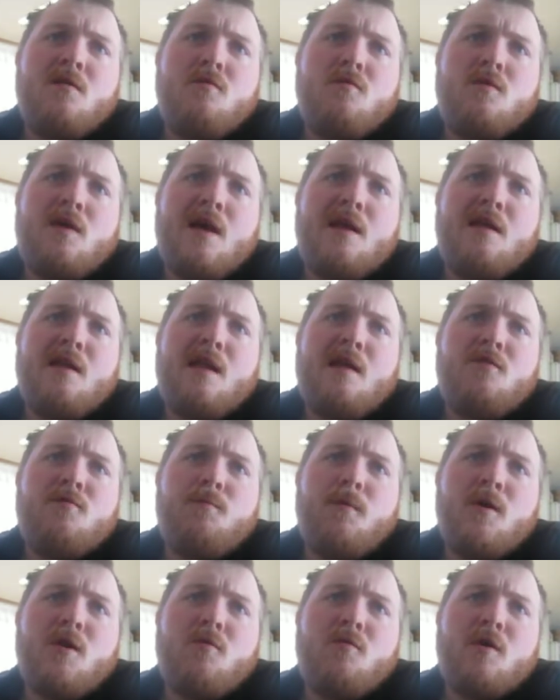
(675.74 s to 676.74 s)
Vienna and
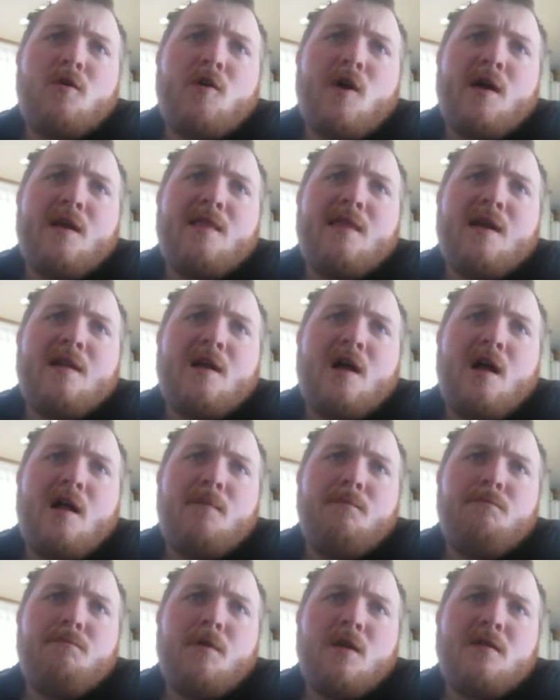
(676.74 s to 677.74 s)
Sprinter required that
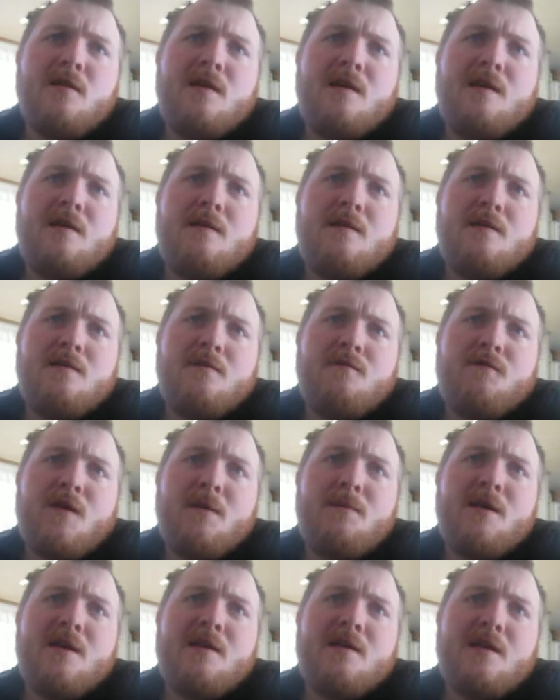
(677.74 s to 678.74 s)
all
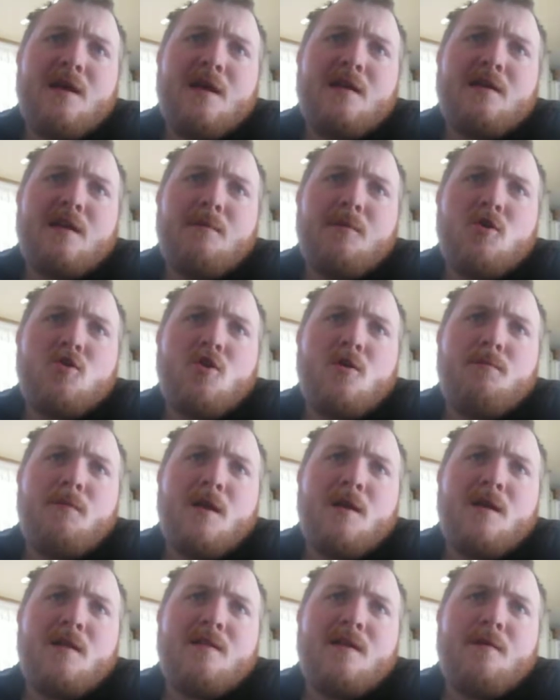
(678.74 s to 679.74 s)
multi-family and commercial
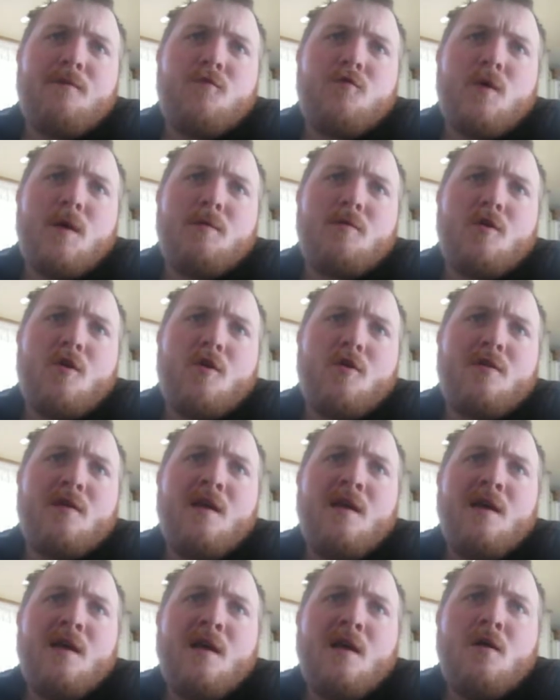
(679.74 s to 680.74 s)
buildings have sprinklers.
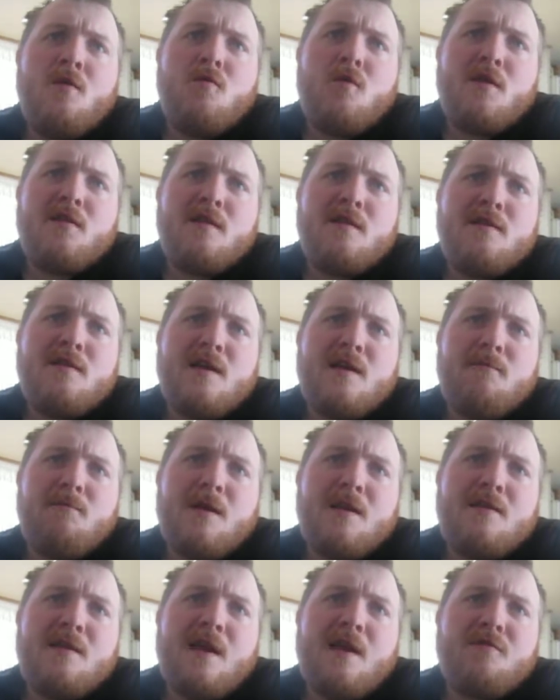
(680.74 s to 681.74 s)
Wilson said on
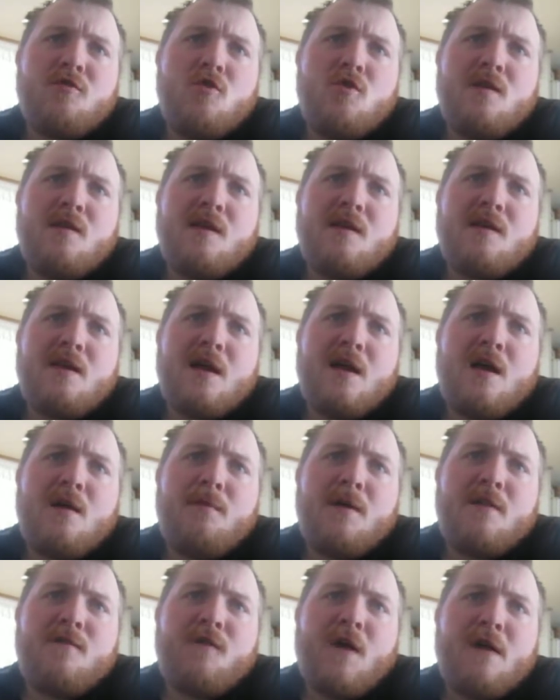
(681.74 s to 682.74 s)
Monday afternoon in the
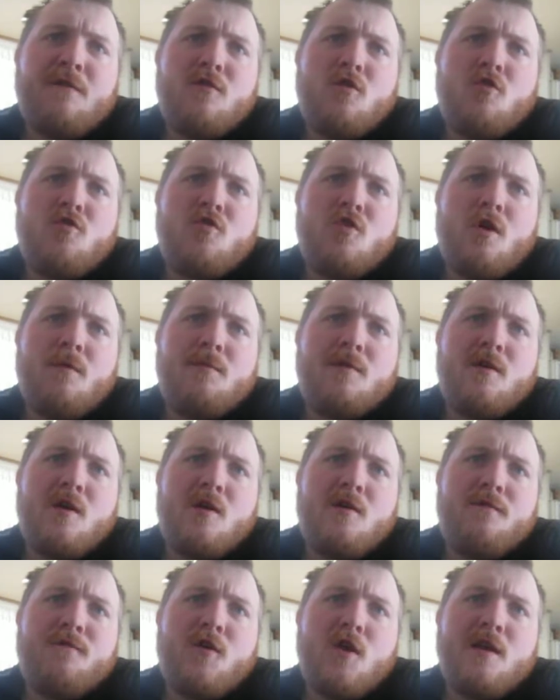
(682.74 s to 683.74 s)
Cobb has five nursing homes that
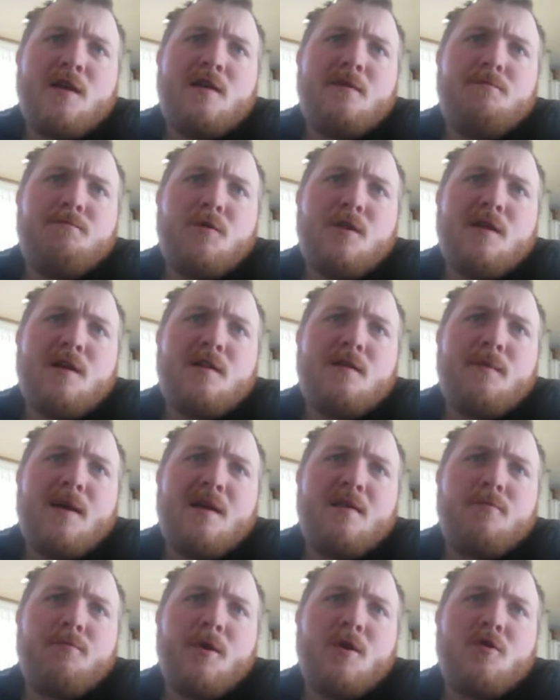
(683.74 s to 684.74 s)
are fully protected
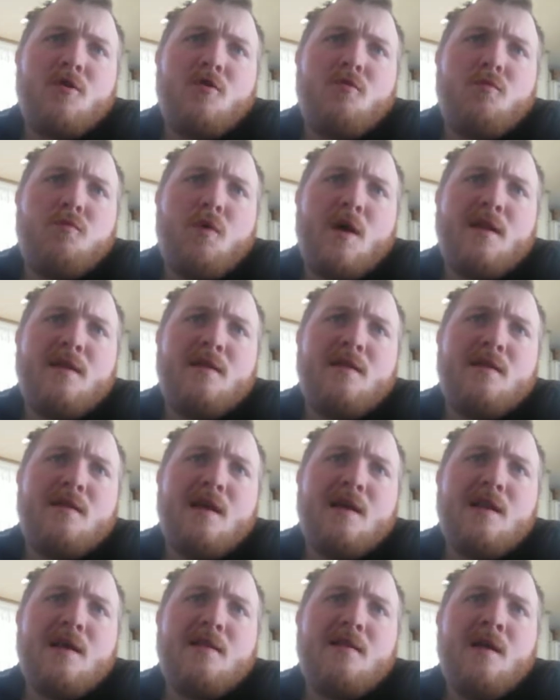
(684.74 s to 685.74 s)
by a sprinkler, one
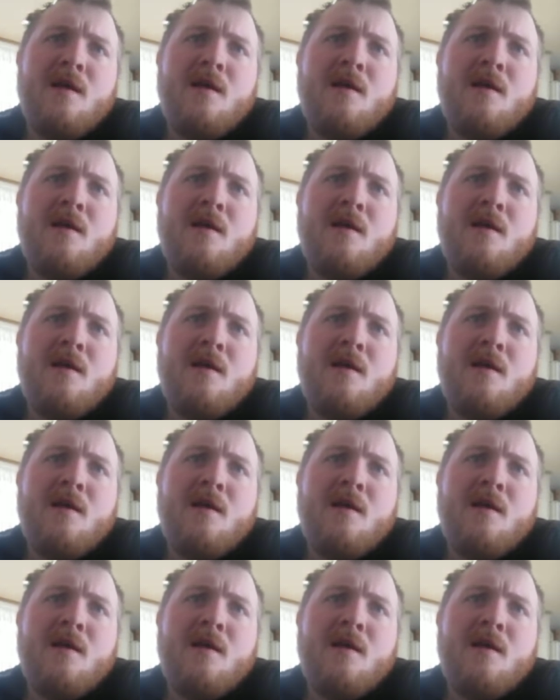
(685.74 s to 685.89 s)
that is